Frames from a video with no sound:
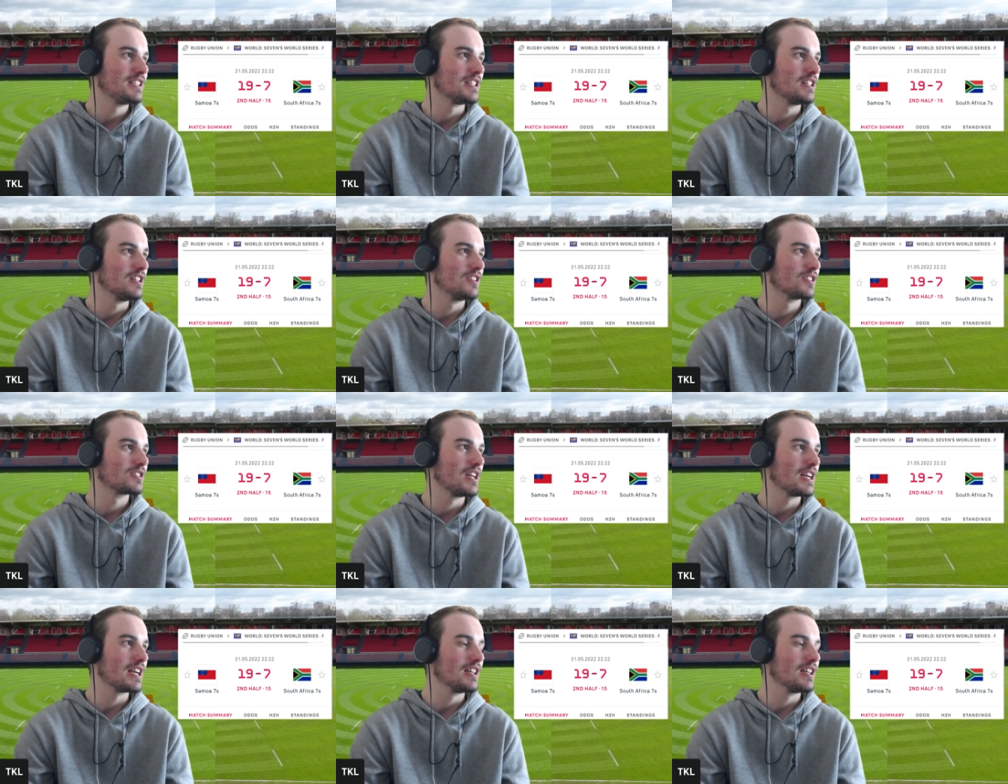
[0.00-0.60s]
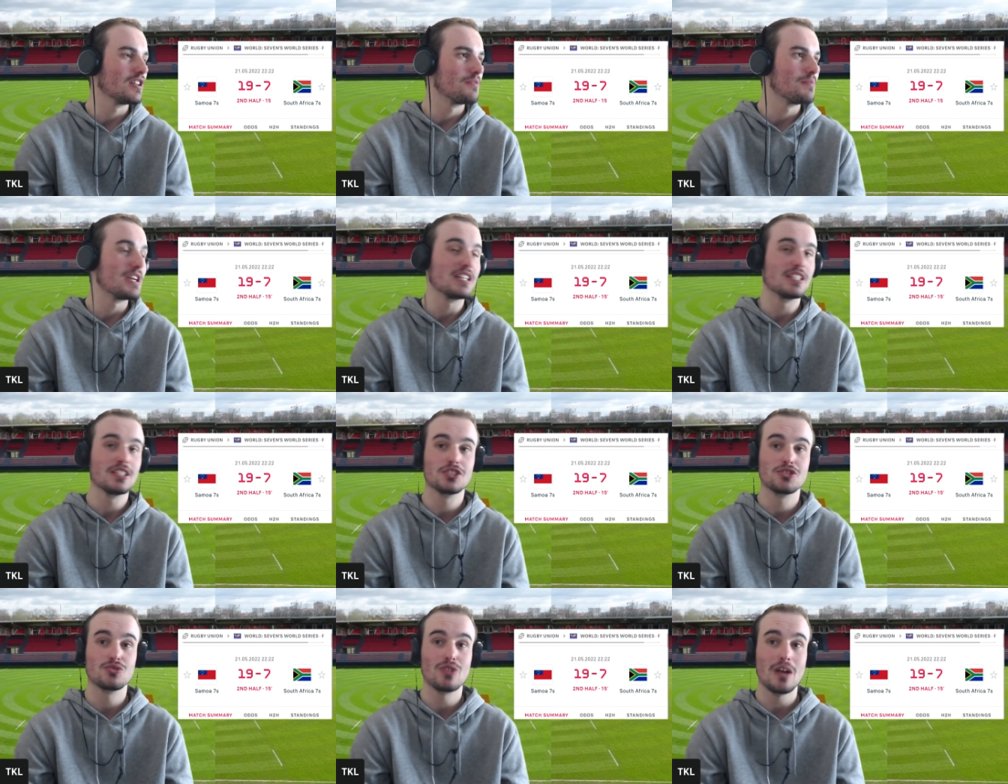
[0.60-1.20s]
It looks like a little bit of
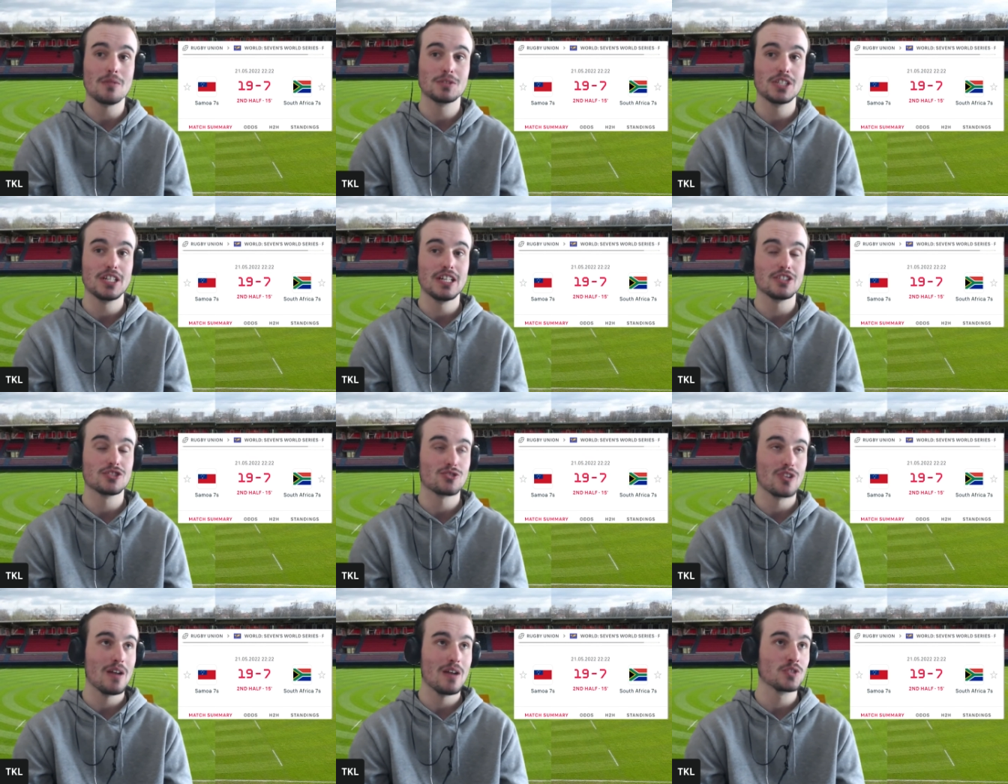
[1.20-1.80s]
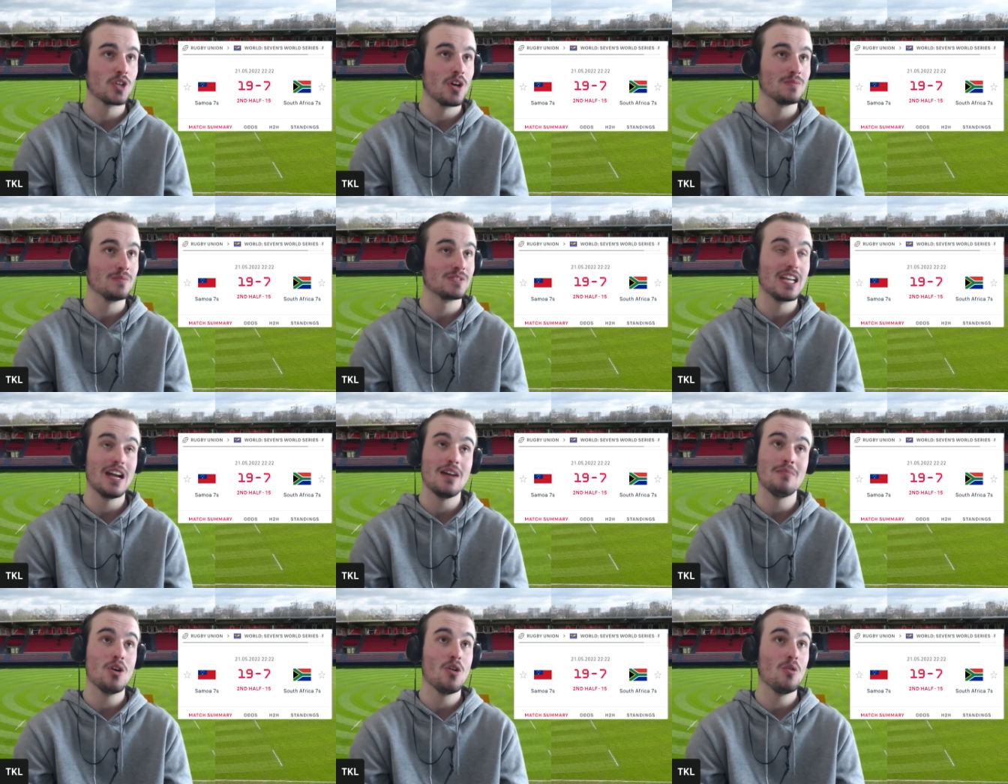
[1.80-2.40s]
disruption at scrum time.
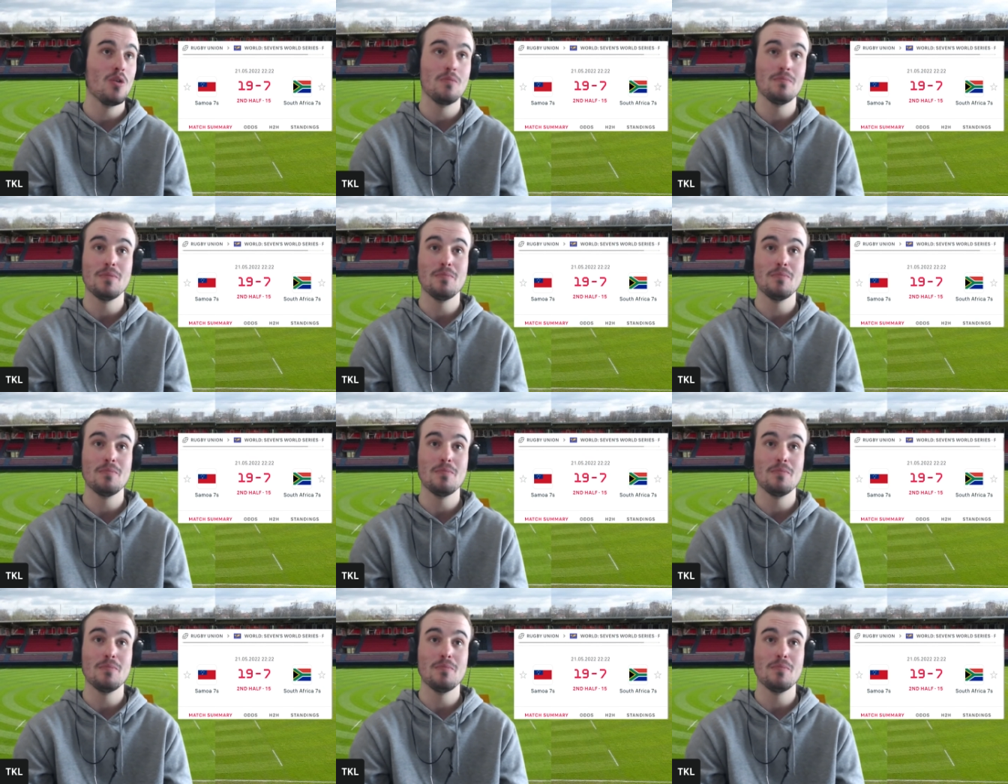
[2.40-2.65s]
Samoa won't be